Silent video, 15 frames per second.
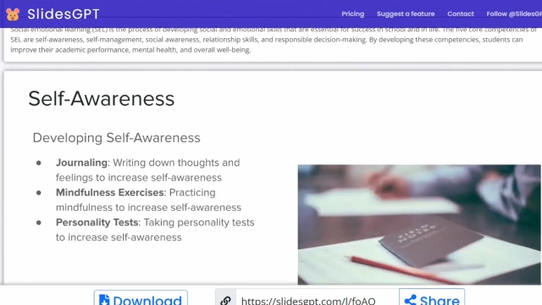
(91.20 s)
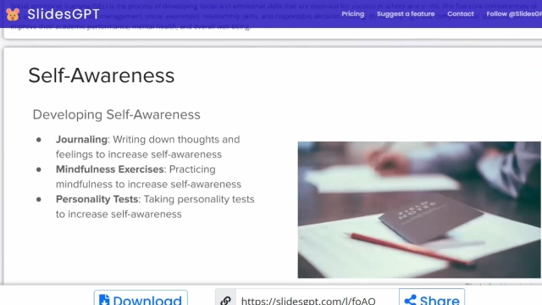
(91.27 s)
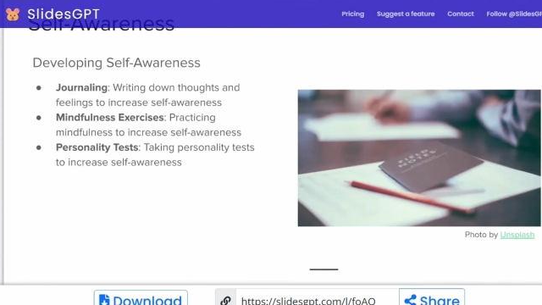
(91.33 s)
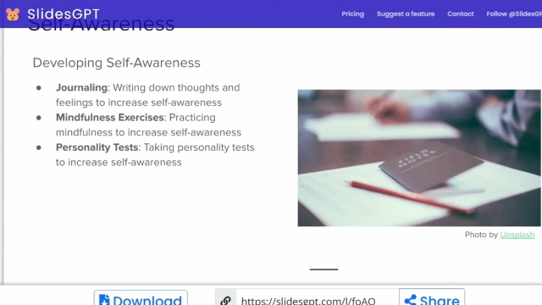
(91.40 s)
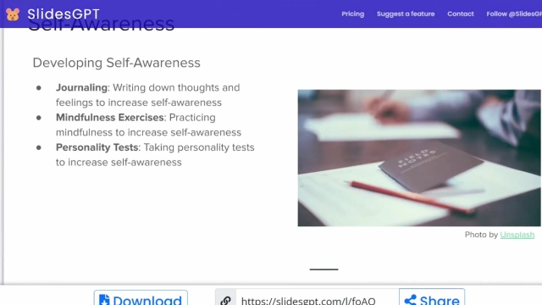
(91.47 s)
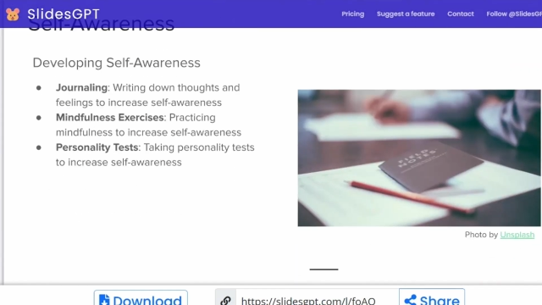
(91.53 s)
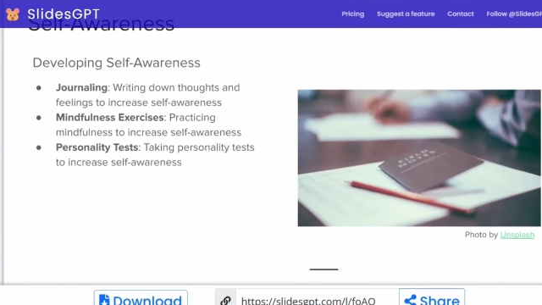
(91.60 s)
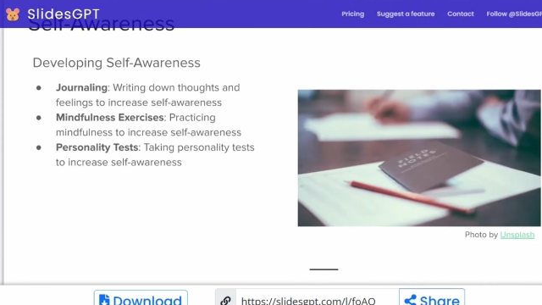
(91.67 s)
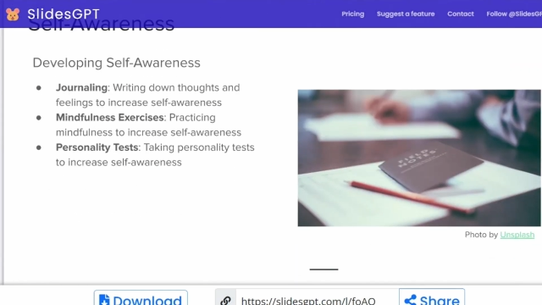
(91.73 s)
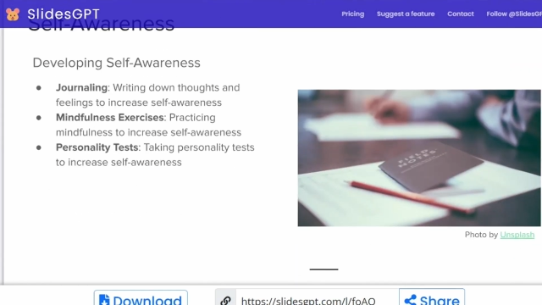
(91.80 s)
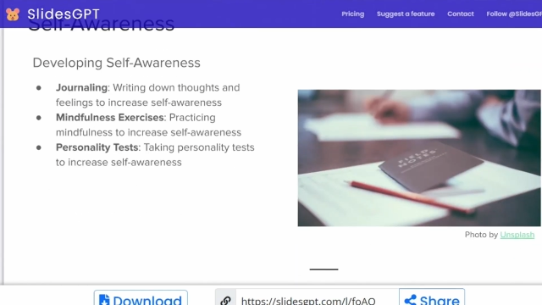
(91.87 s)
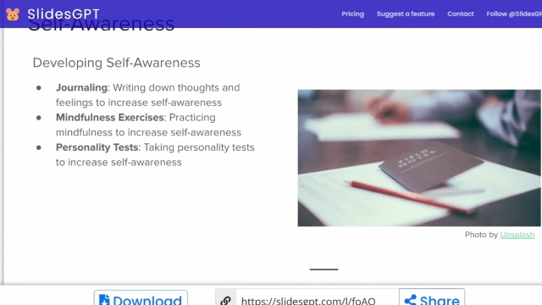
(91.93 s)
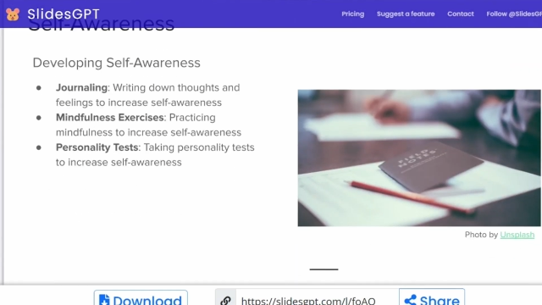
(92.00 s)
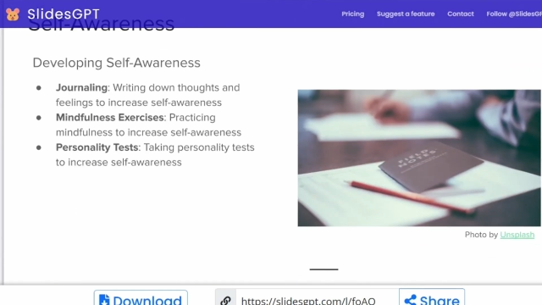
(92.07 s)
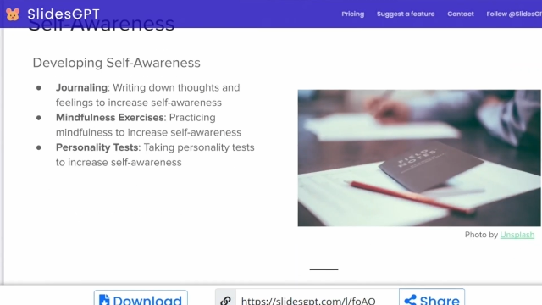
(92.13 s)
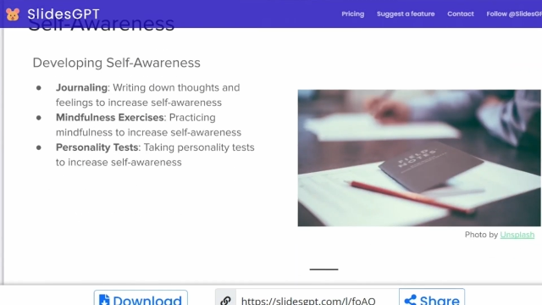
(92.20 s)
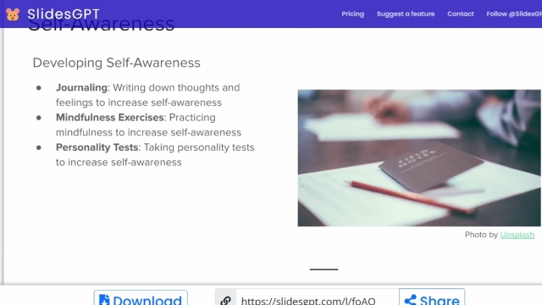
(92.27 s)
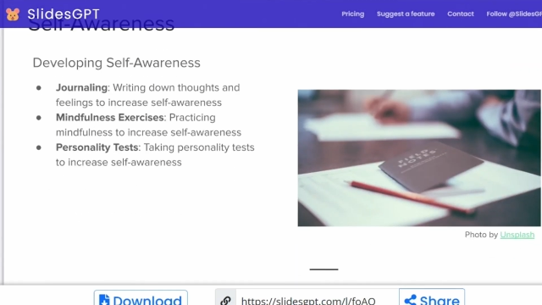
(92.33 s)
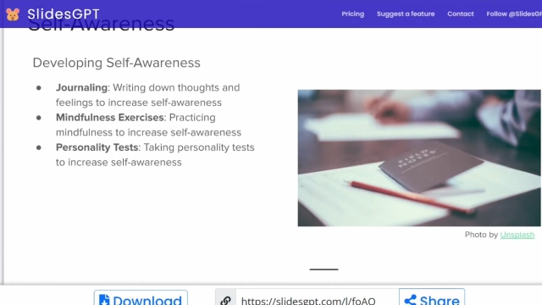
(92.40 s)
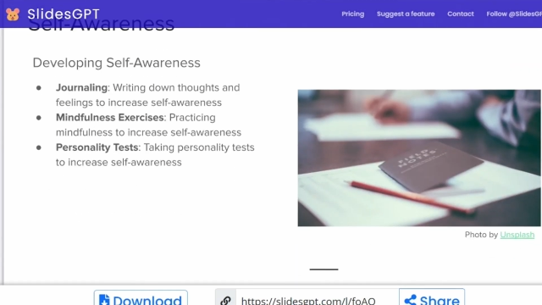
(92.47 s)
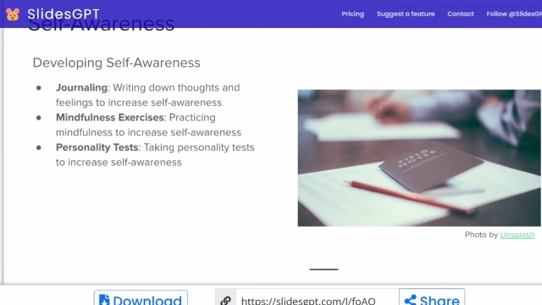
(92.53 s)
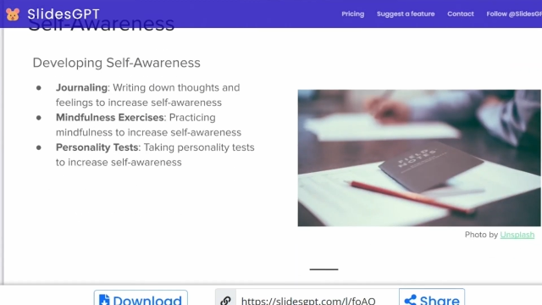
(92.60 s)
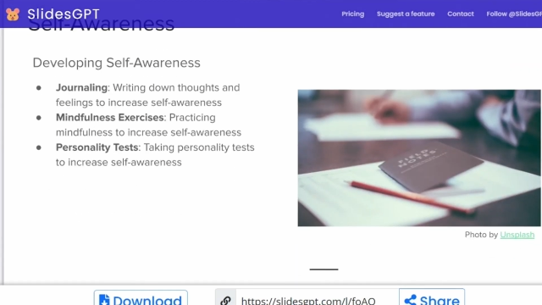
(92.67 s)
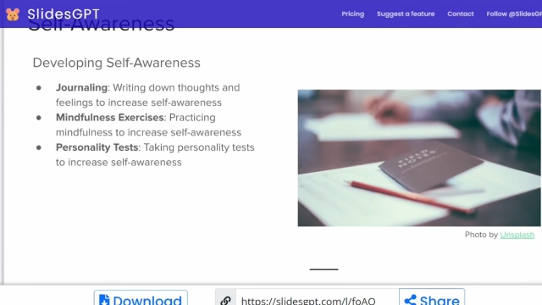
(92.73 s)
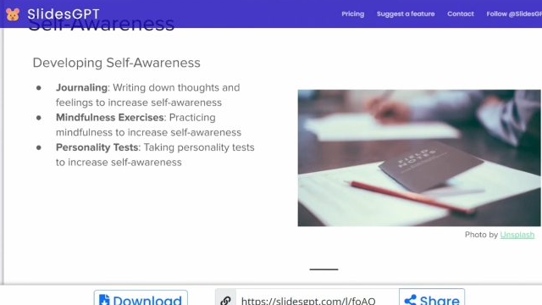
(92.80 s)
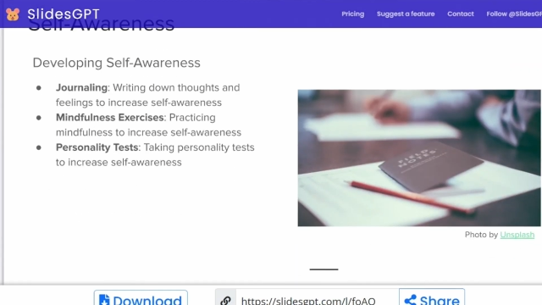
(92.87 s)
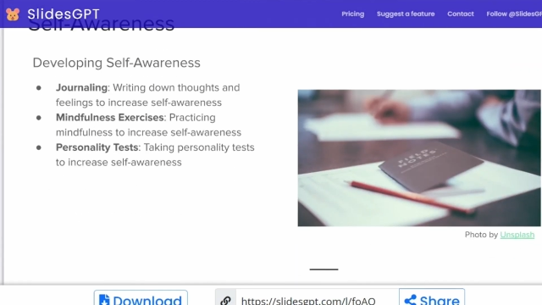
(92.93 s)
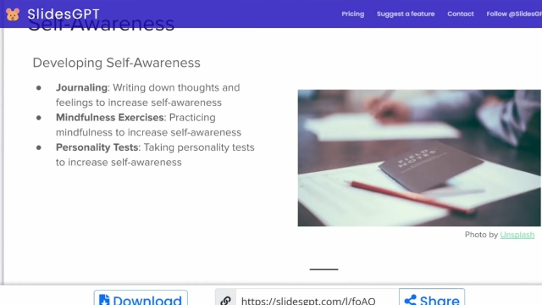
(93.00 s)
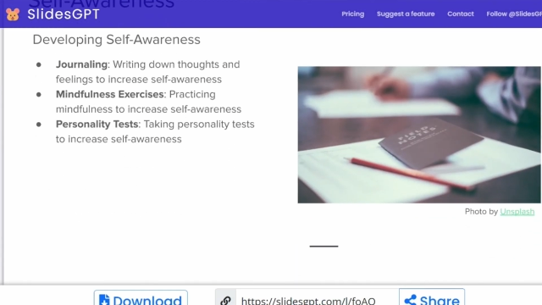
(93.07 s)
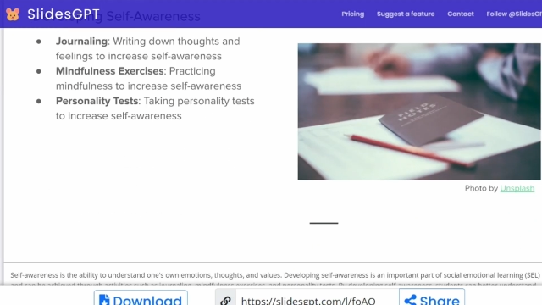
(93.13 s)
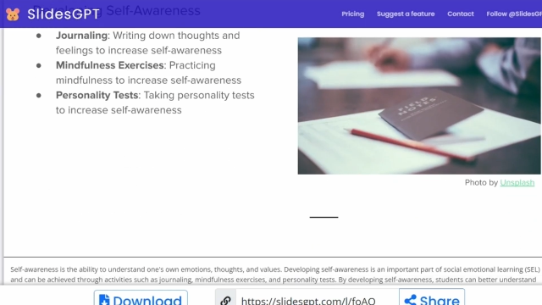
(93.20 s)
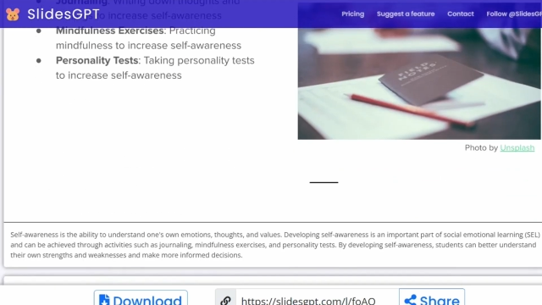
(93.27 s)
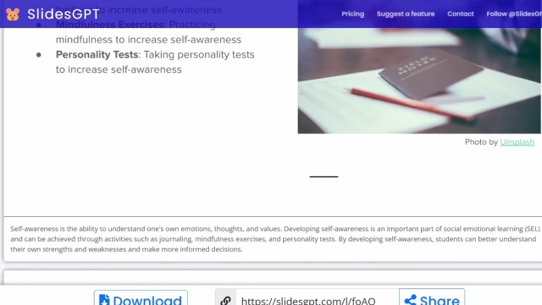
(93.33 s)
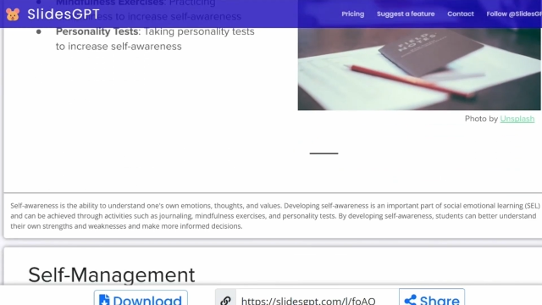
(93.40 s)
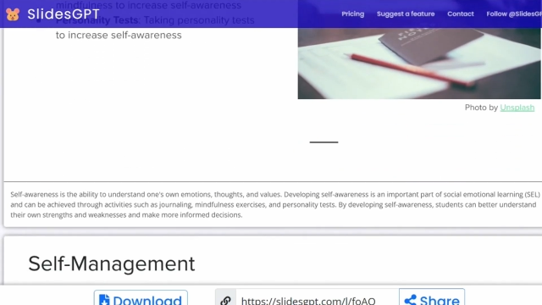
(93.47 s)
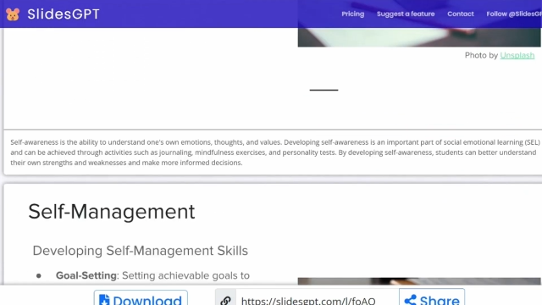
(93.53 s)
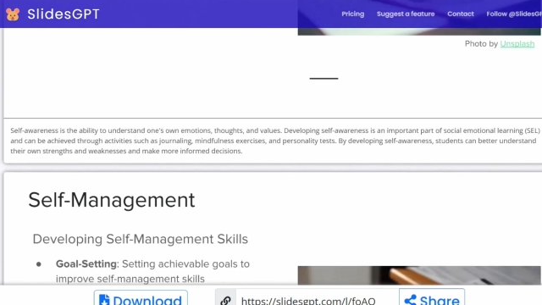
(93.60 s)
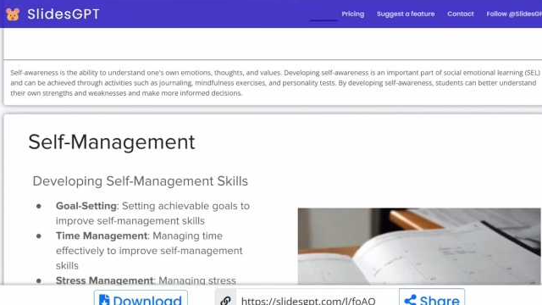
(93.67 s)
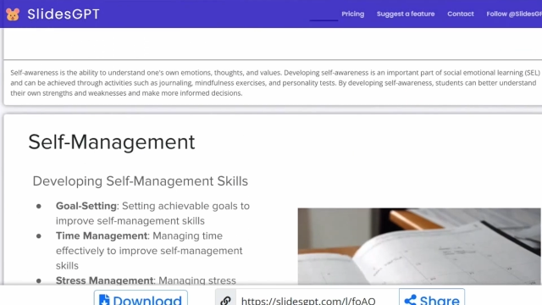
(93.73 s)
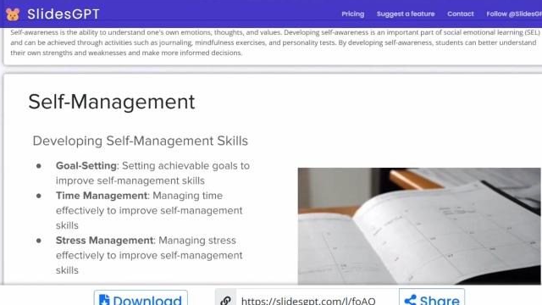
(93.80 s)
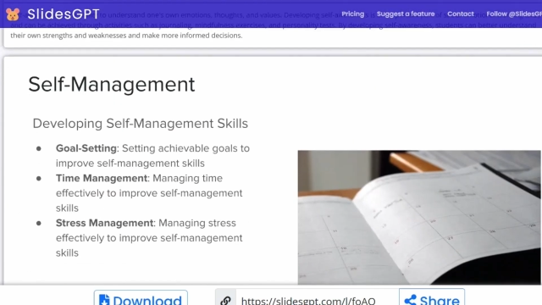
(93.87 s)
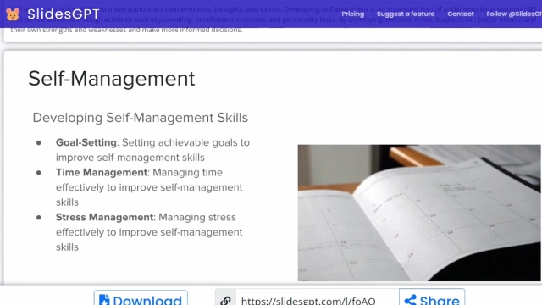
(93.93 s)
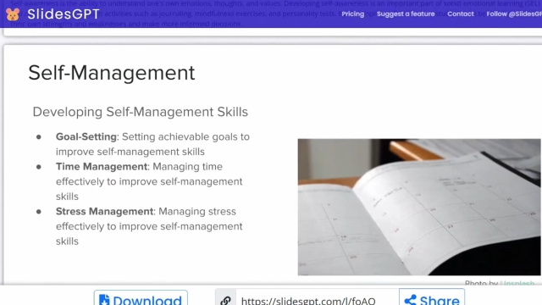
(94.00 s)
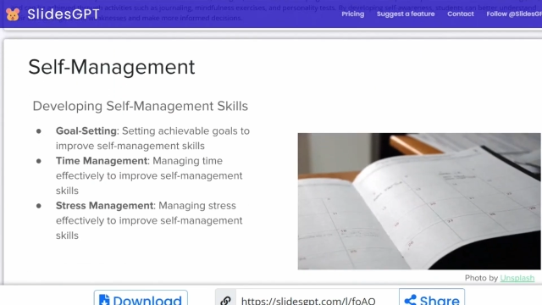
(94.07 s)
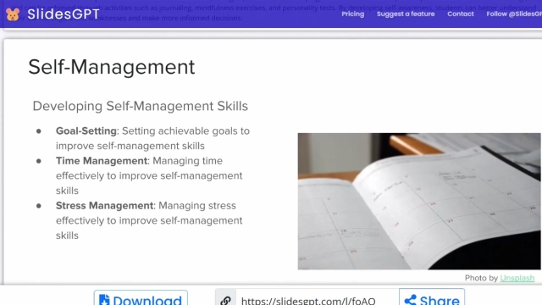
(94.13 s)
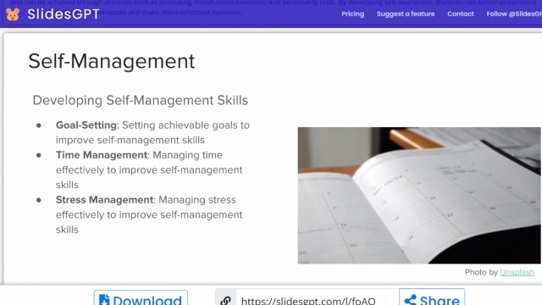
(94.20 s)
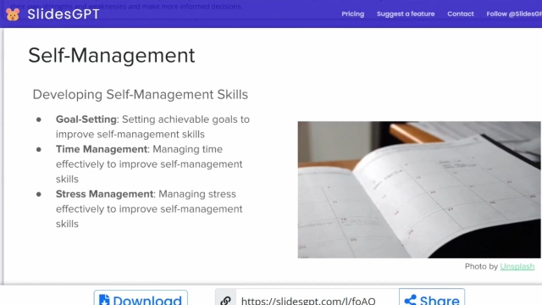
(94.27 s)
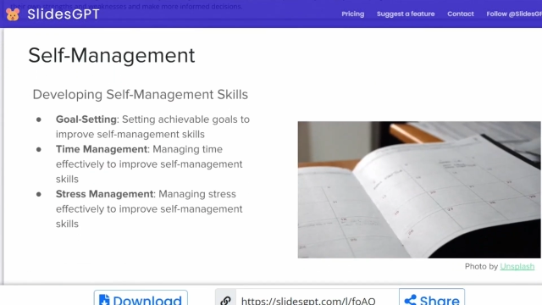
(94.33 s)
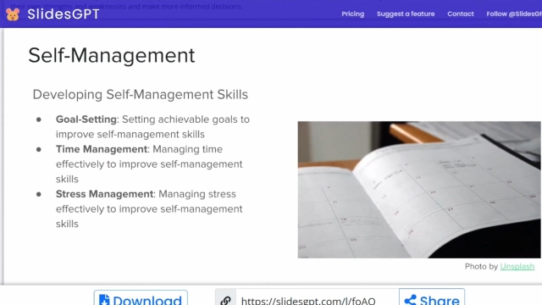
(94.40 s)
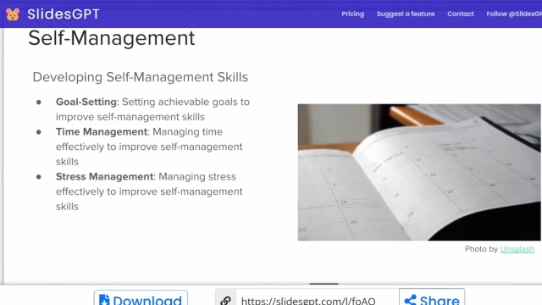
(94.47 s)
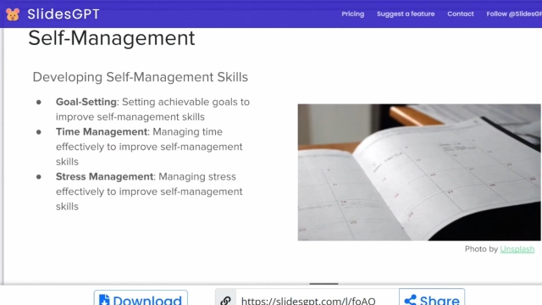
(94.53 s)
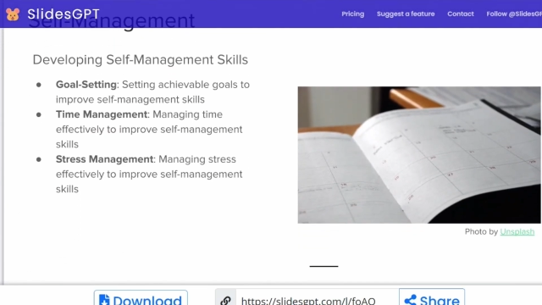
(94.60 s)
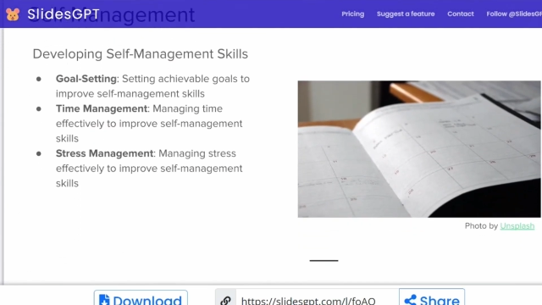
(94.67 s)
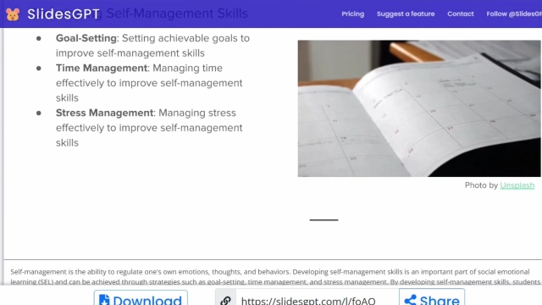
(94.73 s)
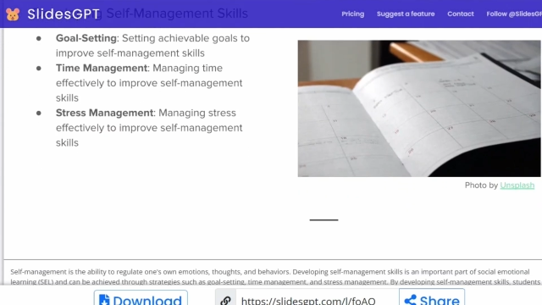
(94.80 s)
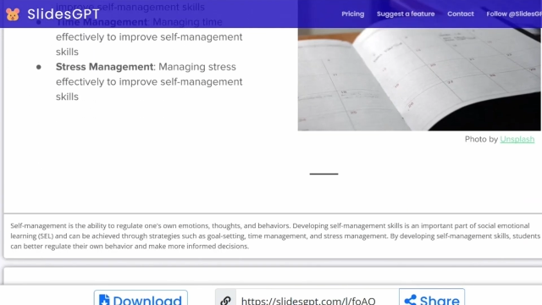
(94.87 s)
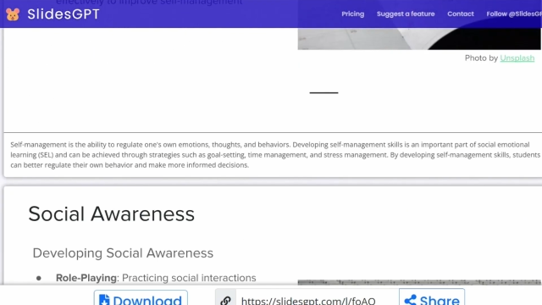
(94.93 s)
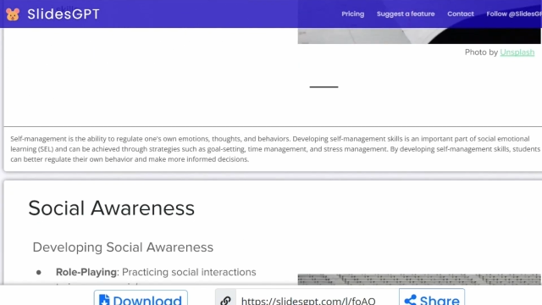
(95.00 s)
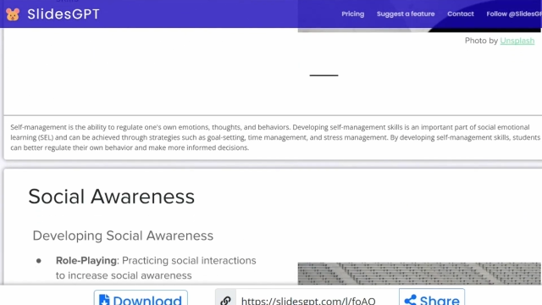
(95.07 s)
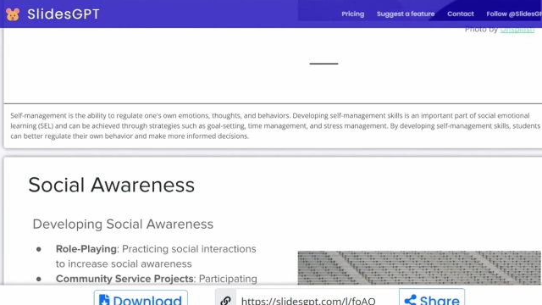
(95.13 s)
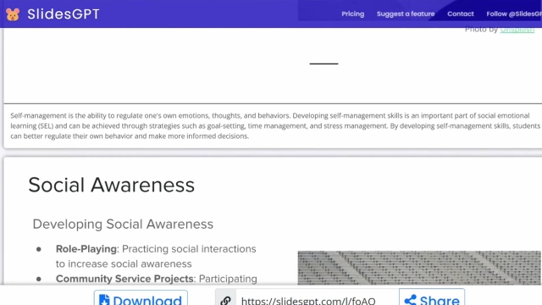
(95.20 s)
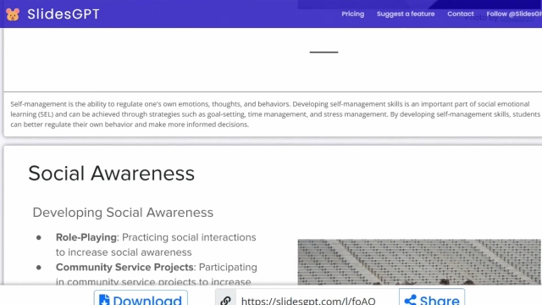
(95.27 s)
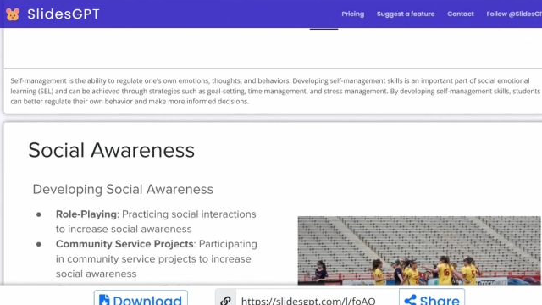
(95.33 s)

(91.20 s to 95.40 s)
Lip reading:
Nobody's mouth can be seen.